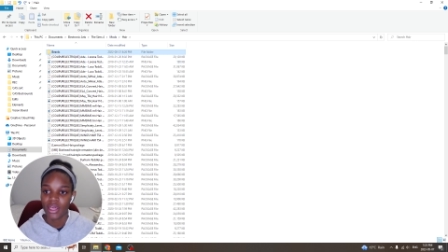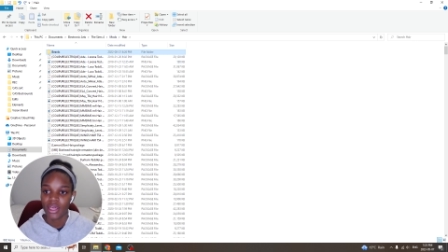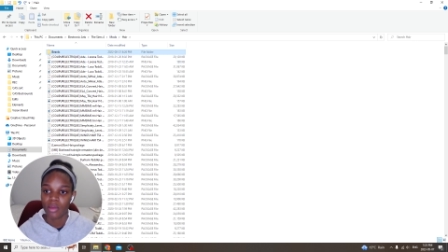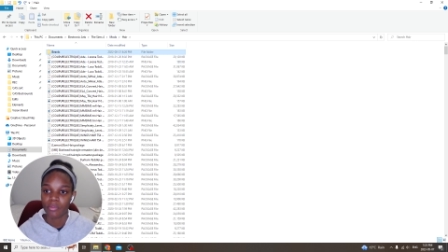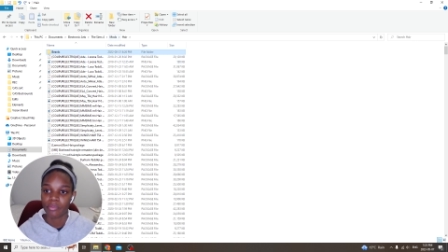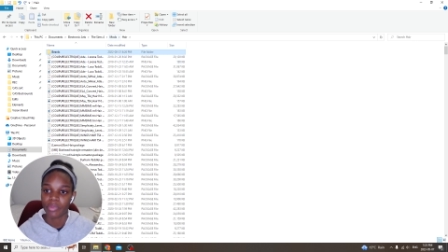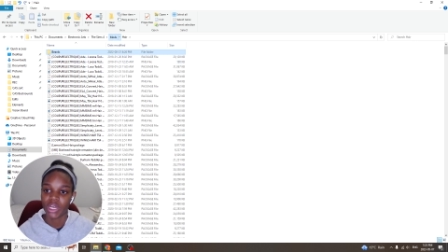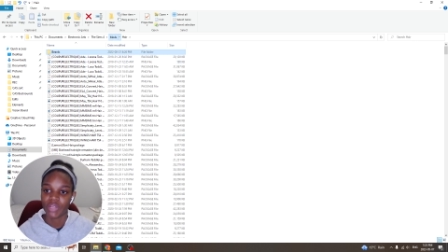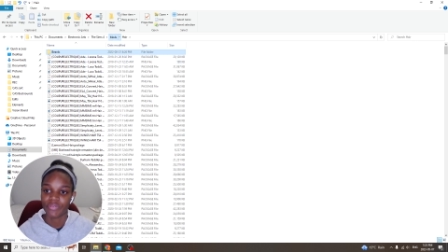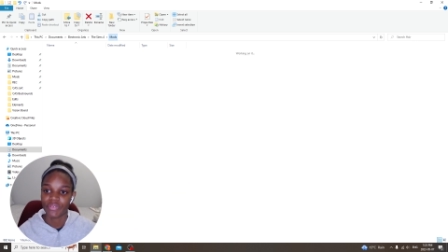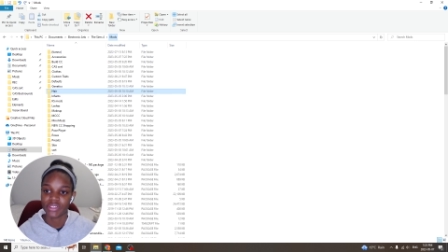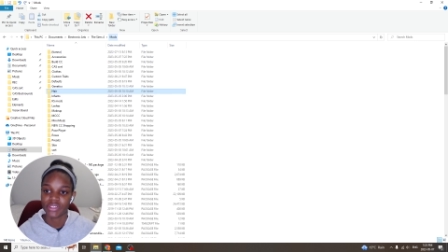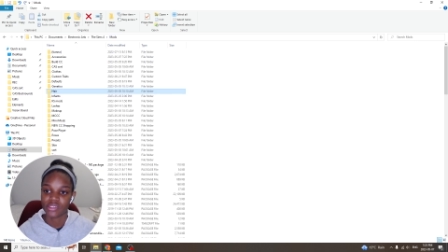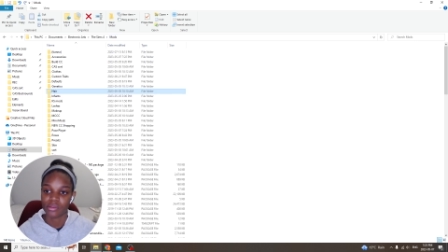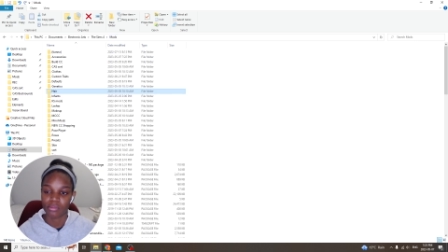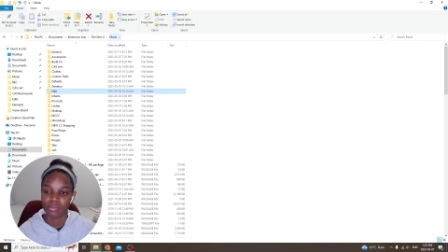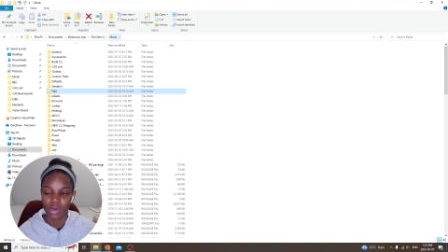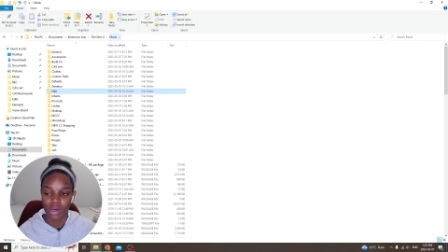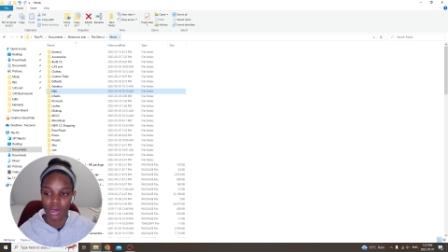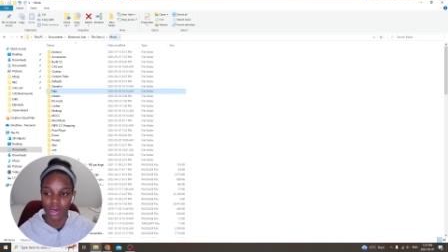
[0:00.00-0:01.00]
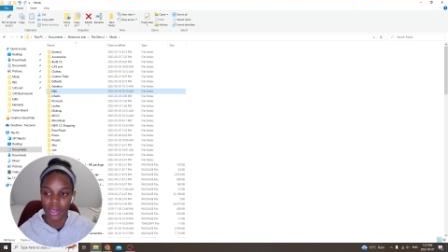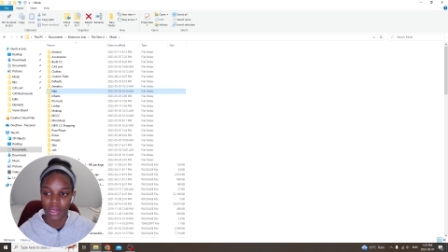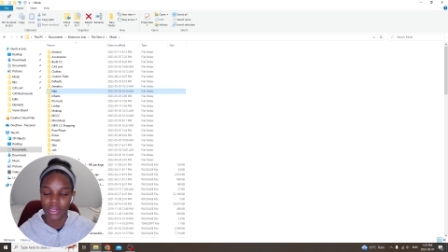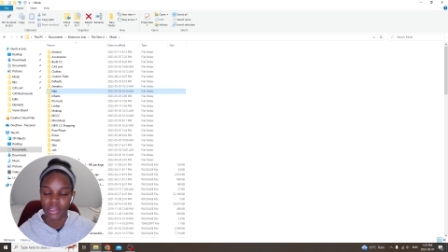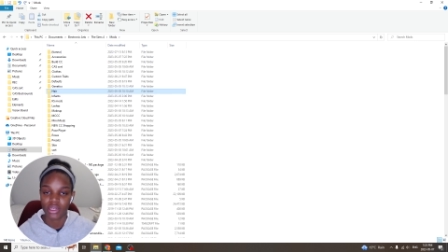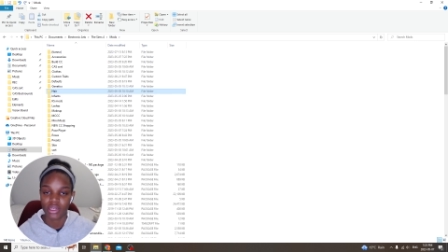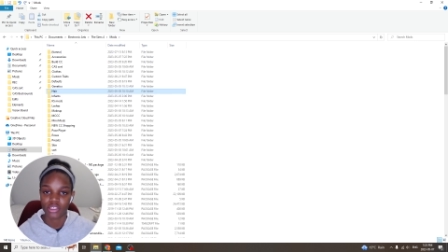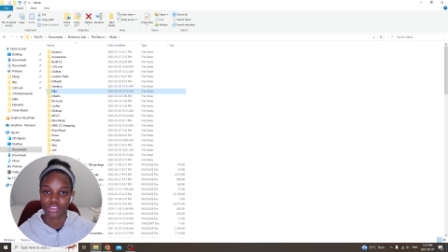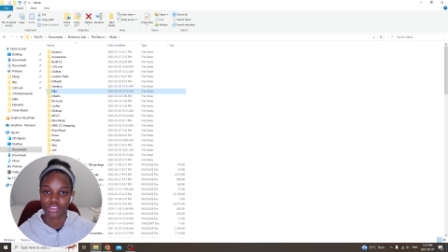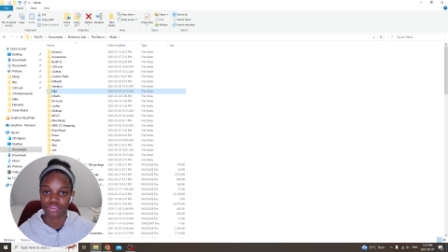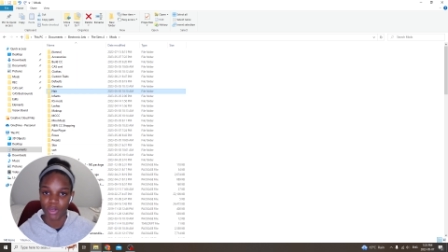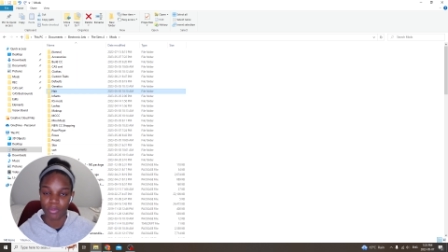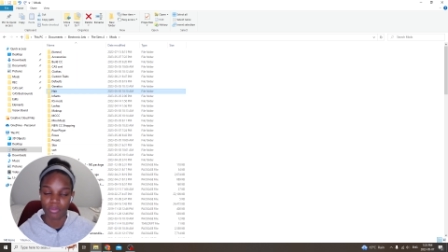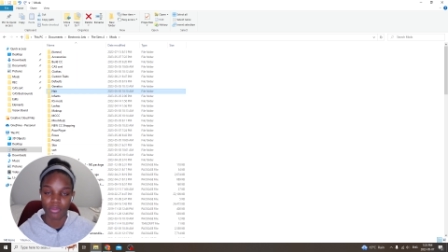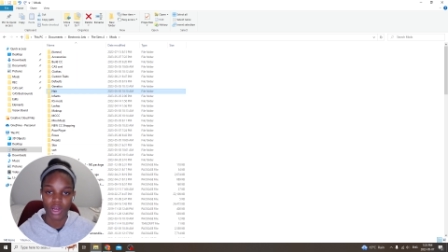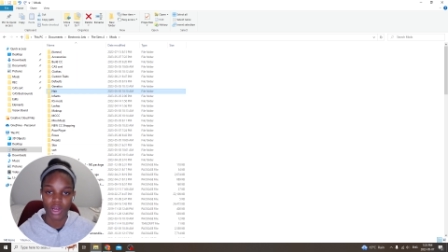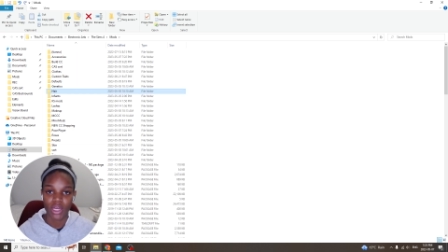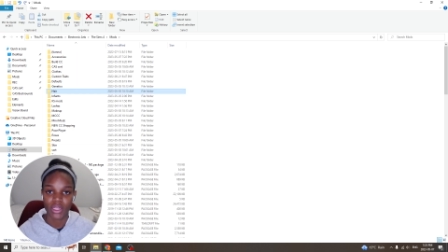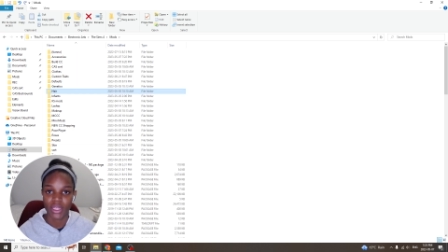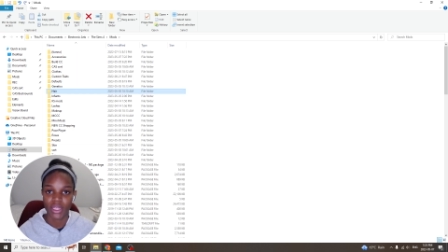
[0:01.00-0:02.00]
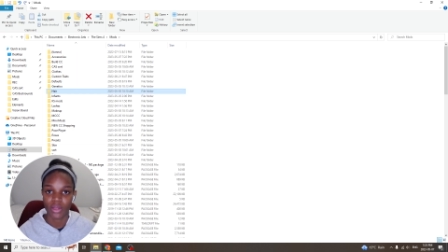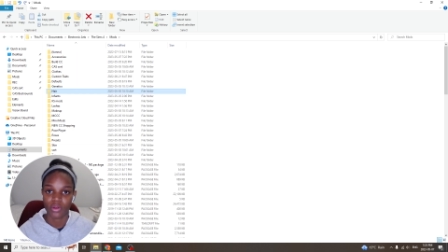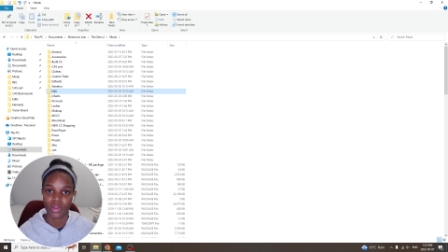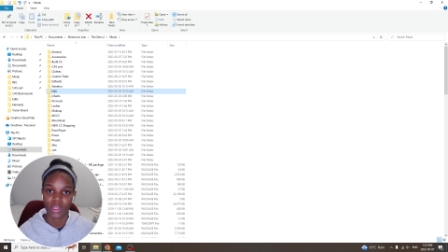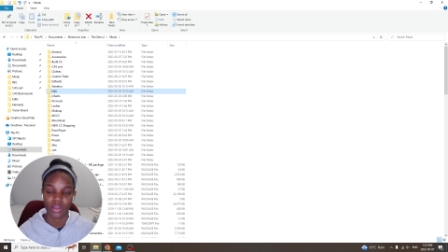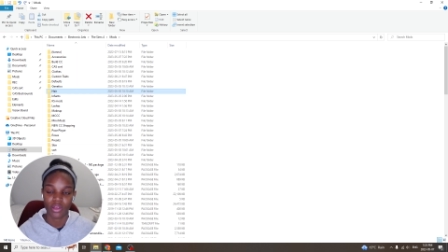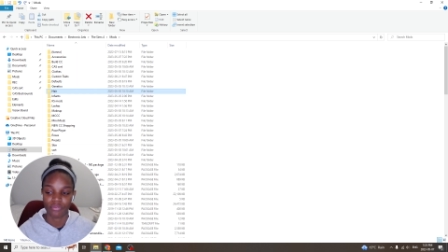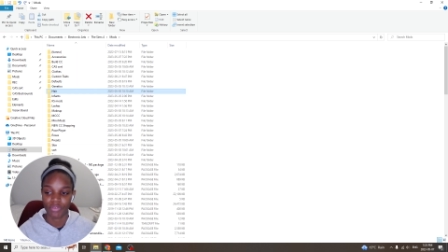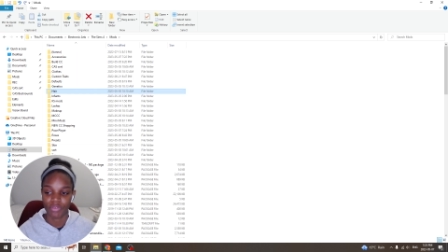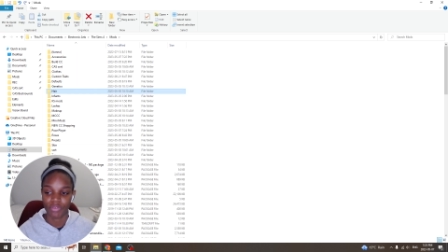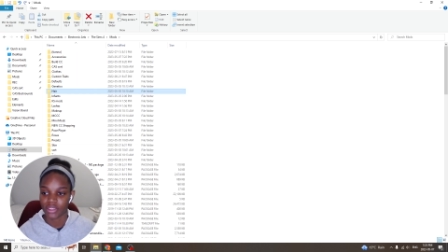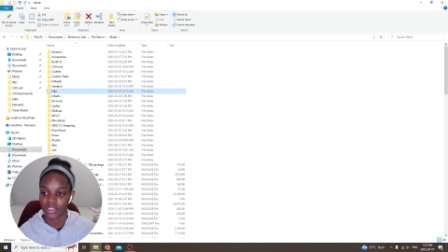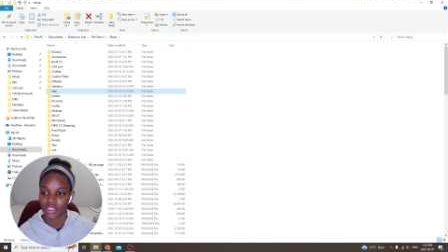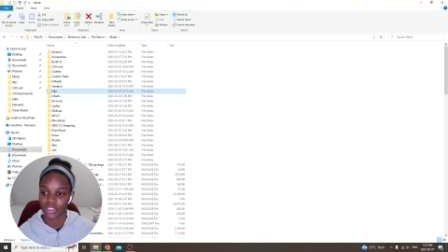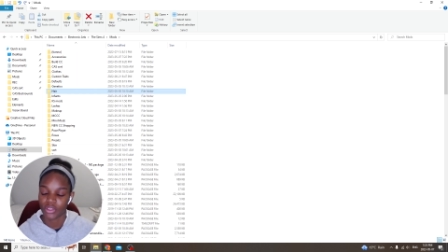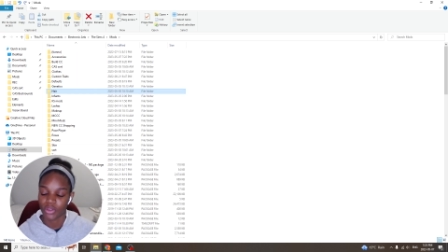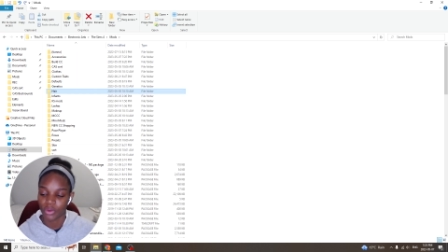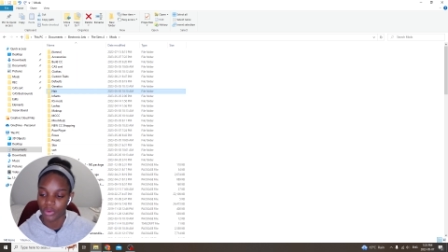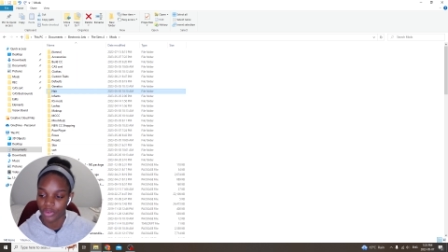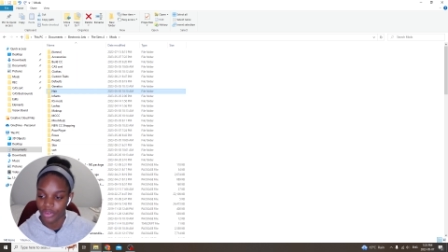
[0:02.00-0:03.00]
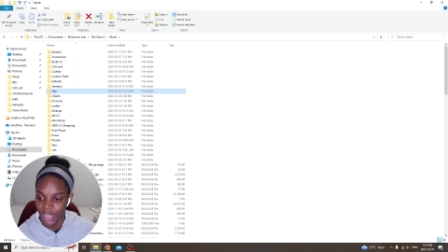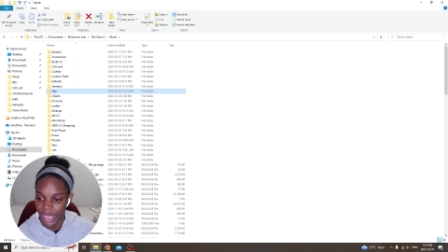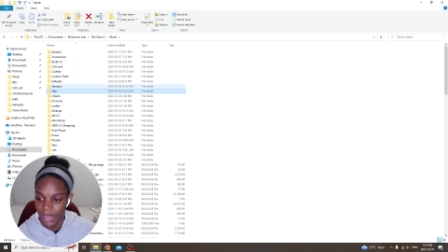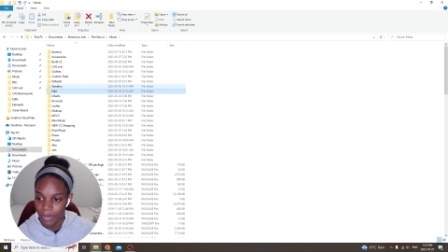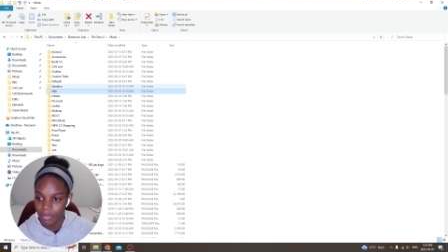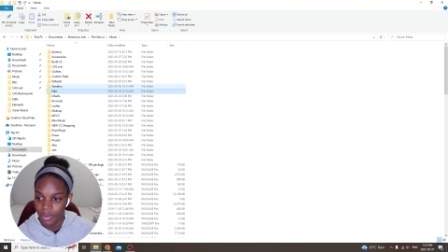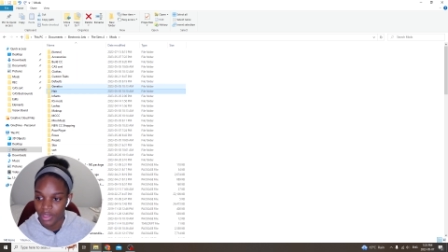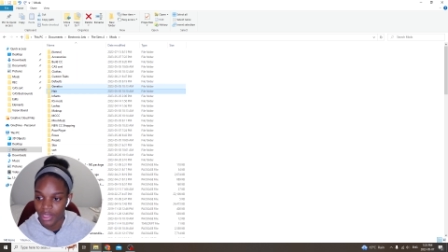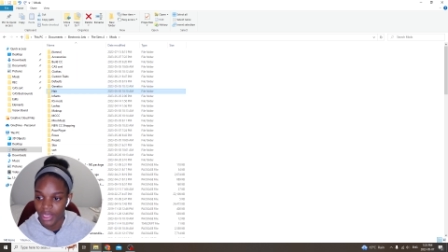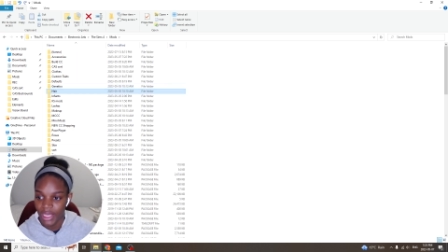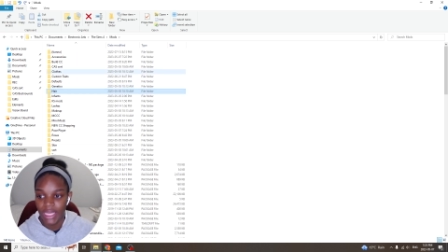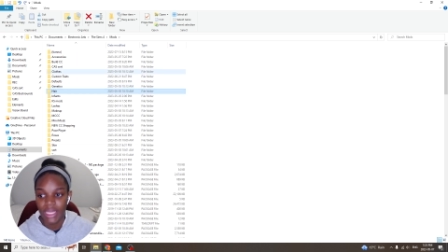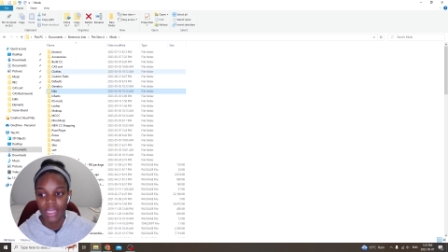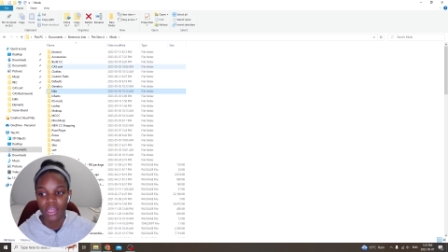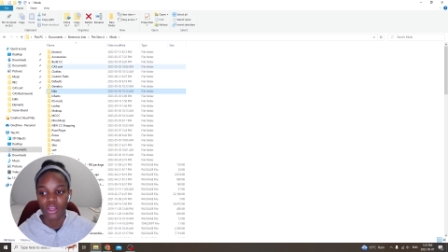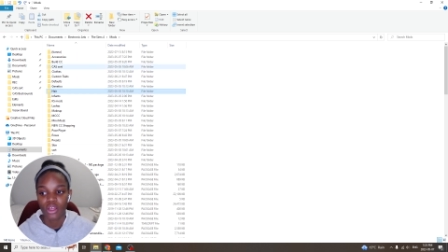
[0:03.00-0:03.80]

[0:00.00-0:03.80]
But if it's a mod, a script mod that'll like affect like, you know, your gameplay,